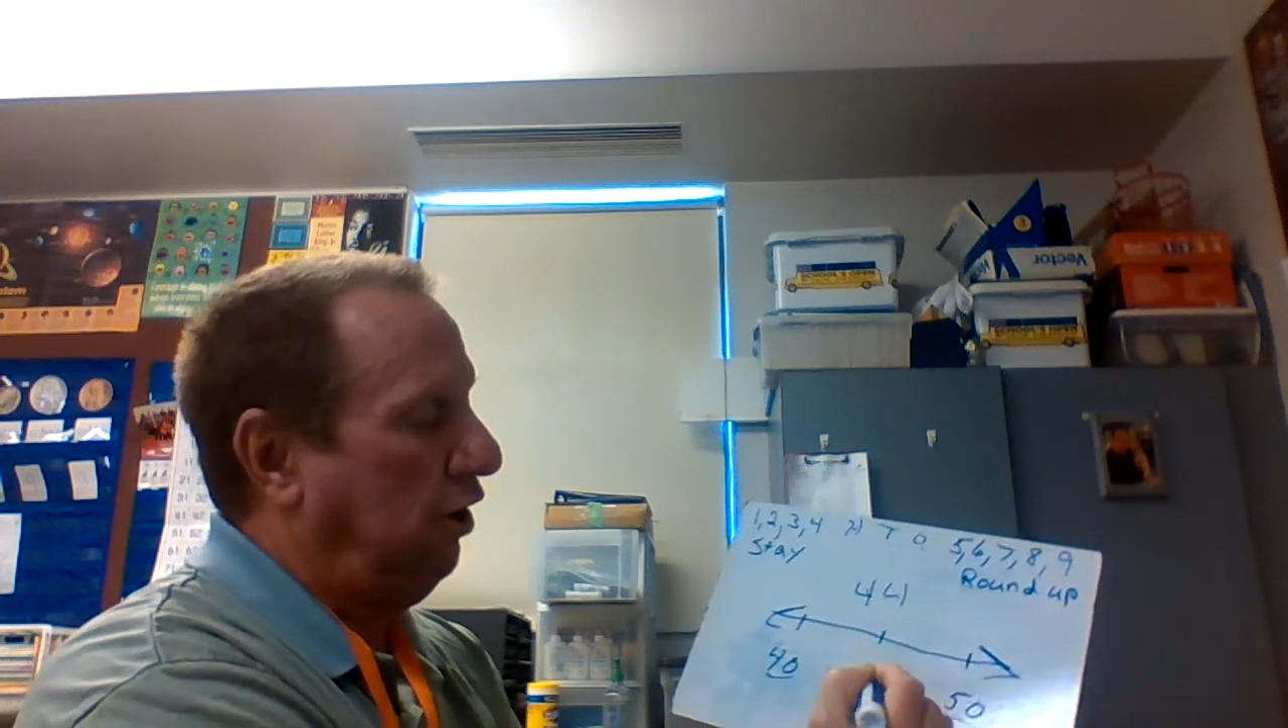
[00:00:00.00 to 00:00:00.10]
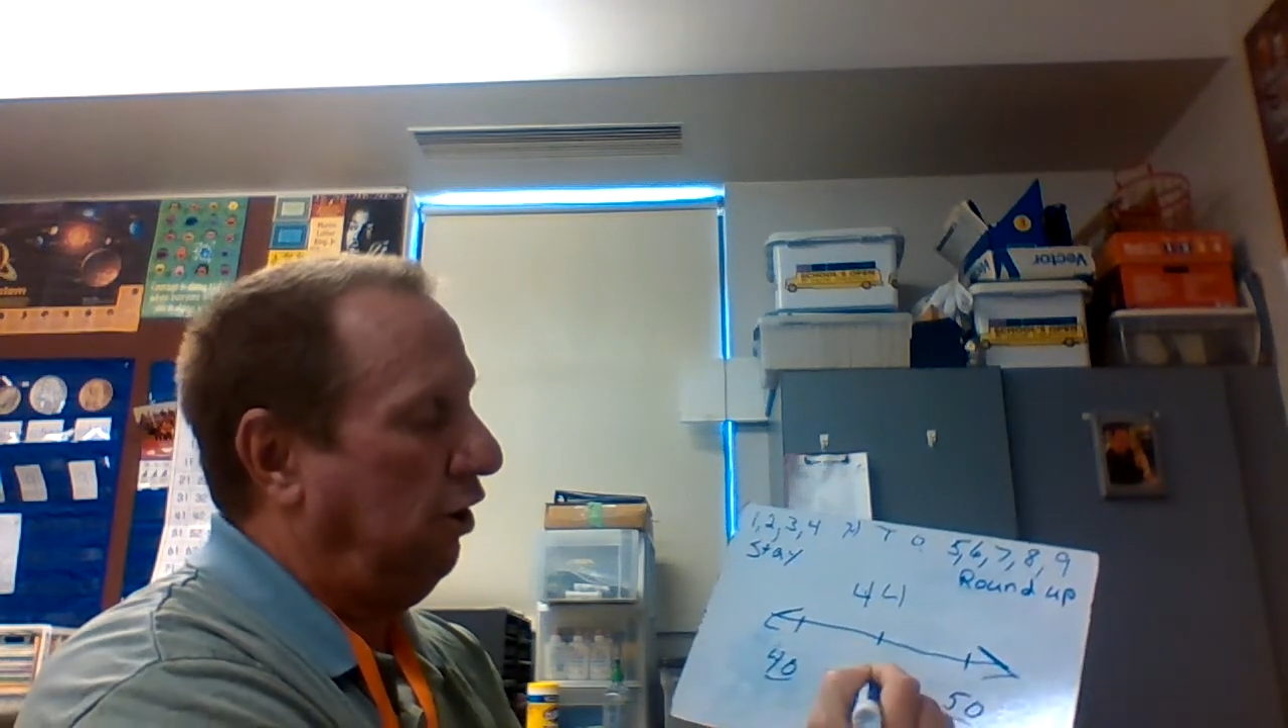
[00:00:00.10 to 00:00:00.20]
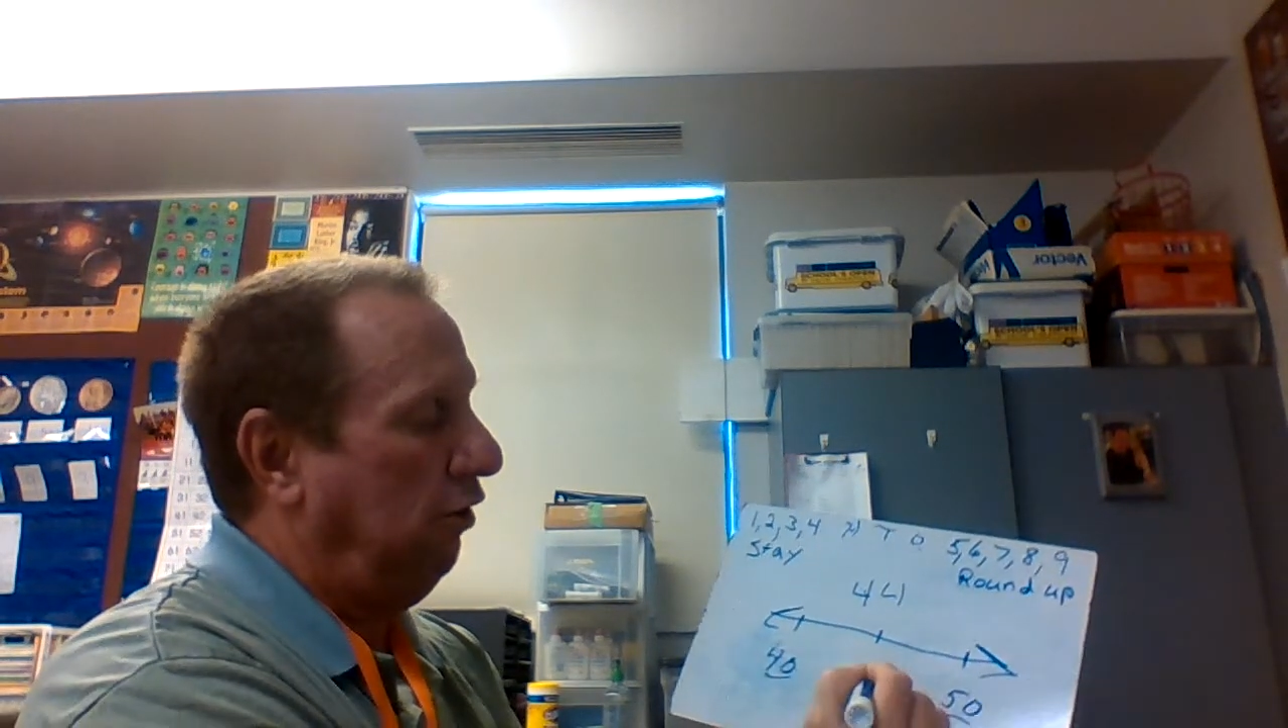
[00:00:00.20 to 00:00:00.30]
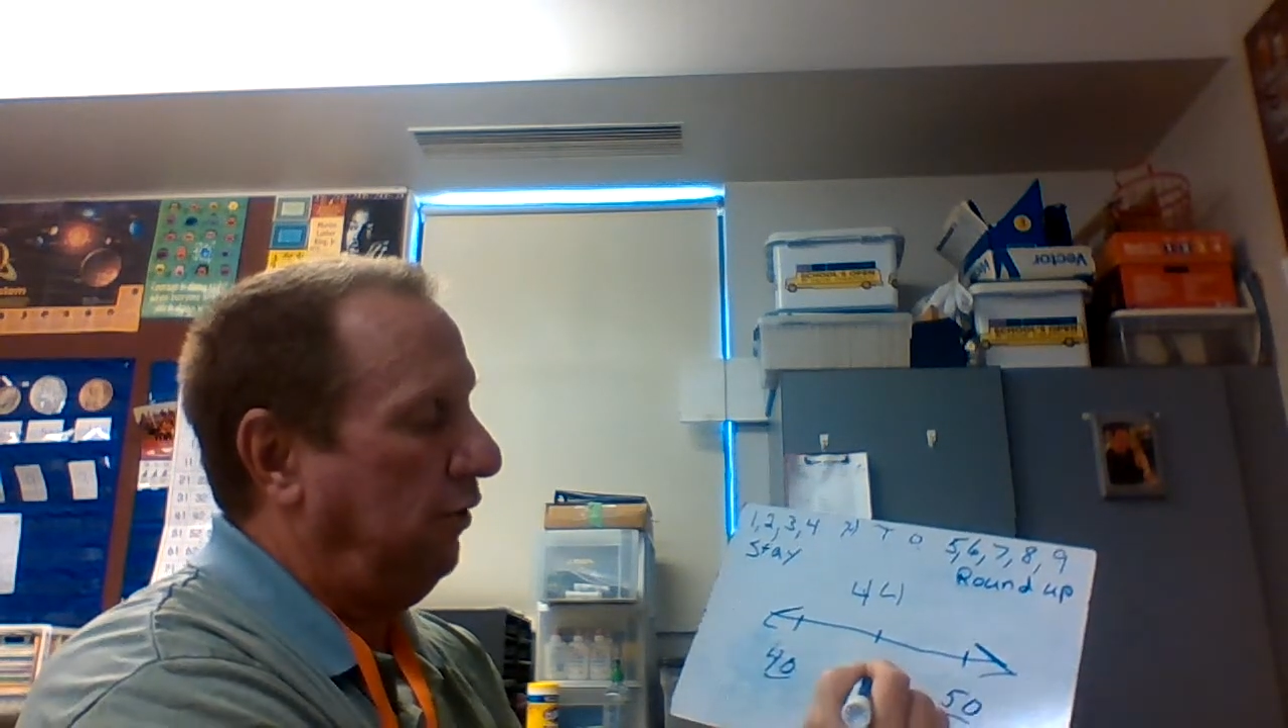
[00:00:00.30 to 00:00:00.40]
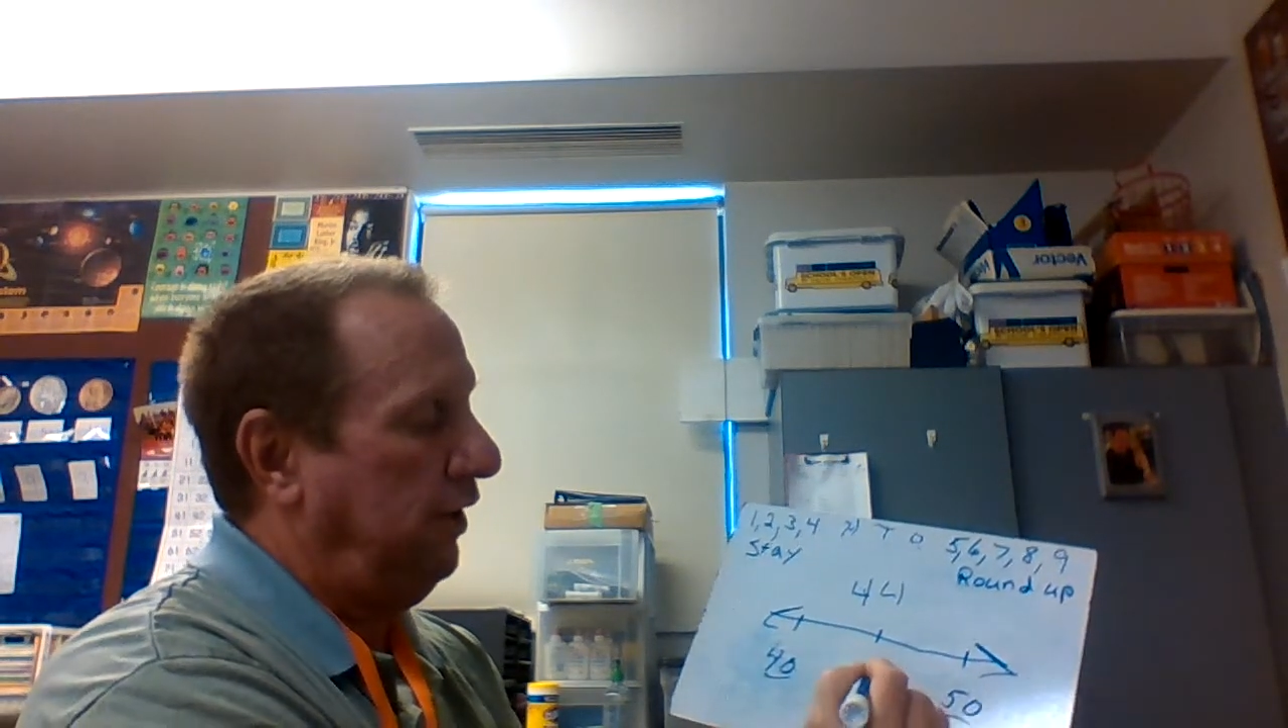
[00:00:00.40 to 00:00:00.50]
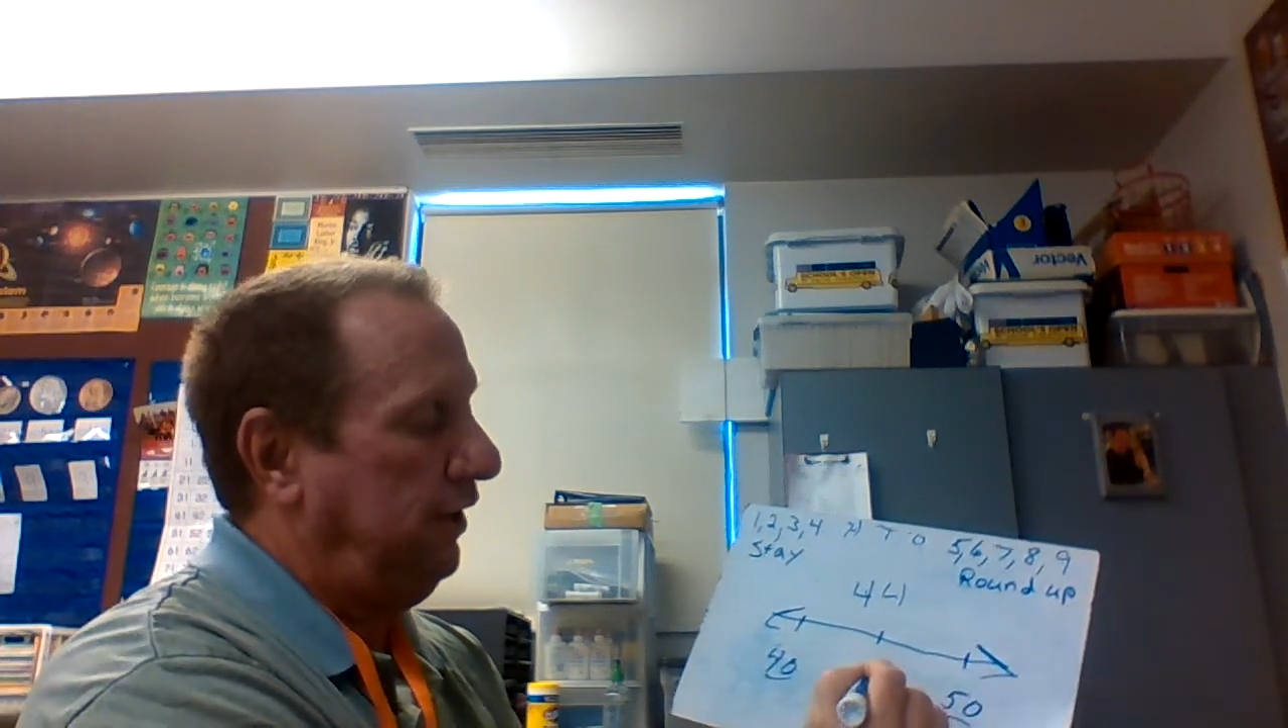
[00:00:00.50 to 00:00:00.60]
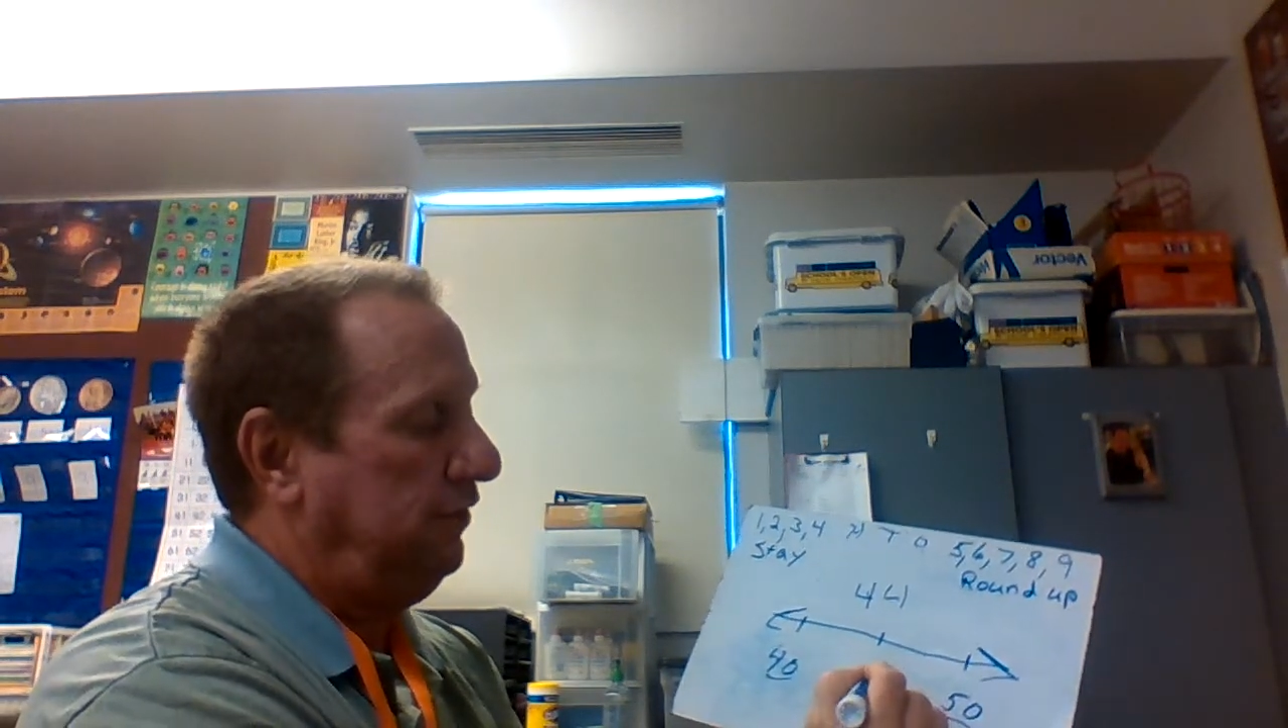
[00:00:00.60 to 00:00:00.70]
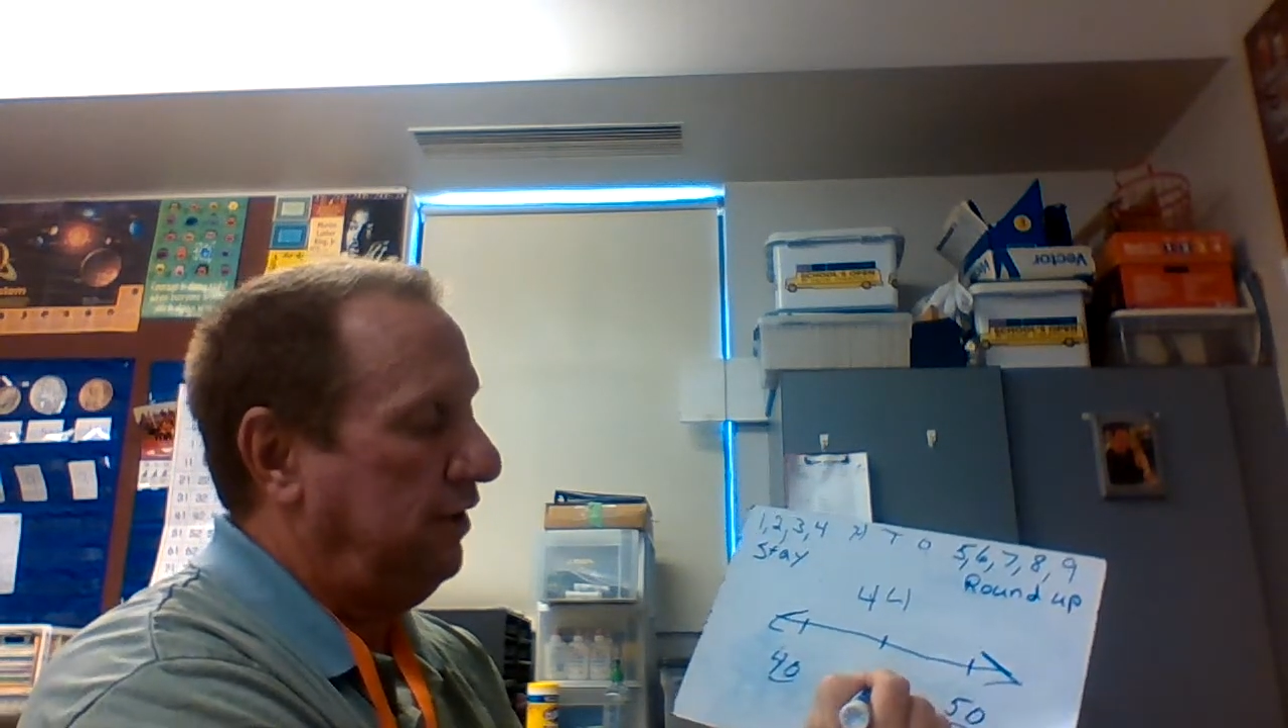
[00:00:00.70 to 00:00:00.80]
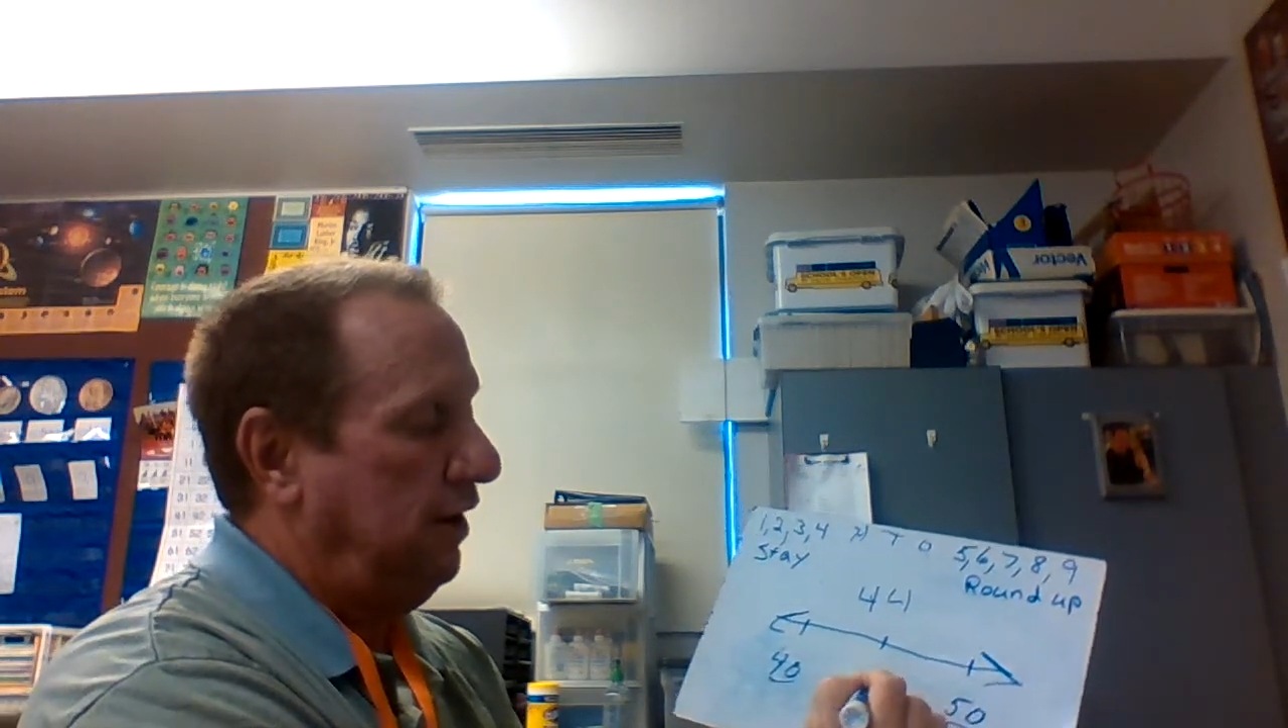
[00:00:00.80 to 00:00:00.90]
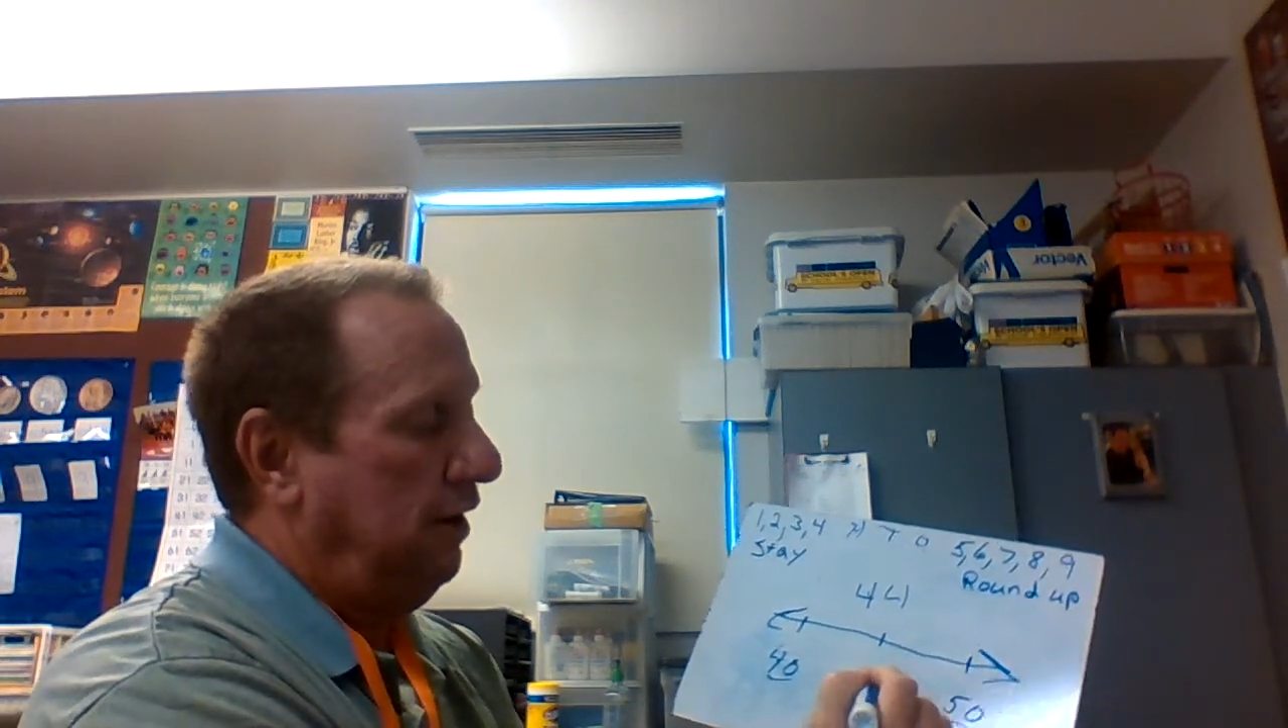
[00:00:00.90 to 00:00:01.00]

always